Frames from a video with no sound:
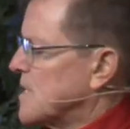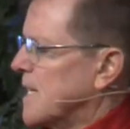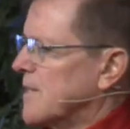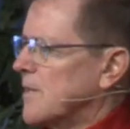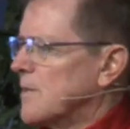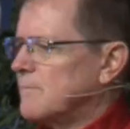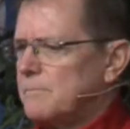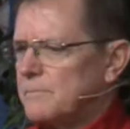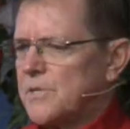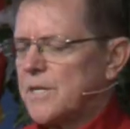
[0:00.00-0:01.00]
down there
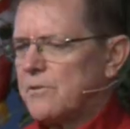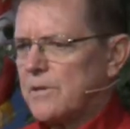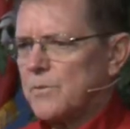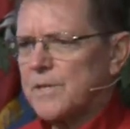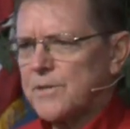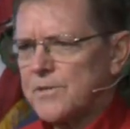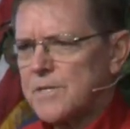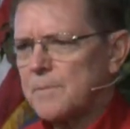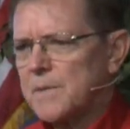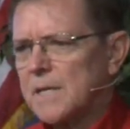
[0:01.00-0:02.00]
tinkering with it or
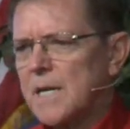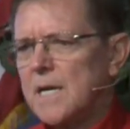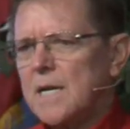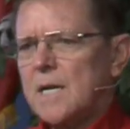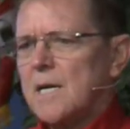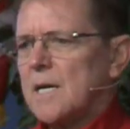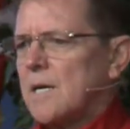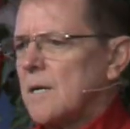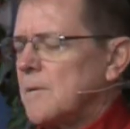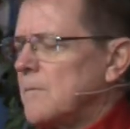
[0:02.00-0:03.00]
something,
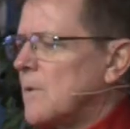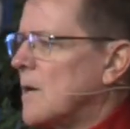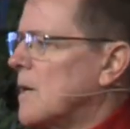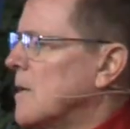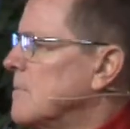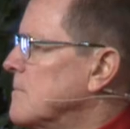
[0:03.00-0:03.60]
uh, uh,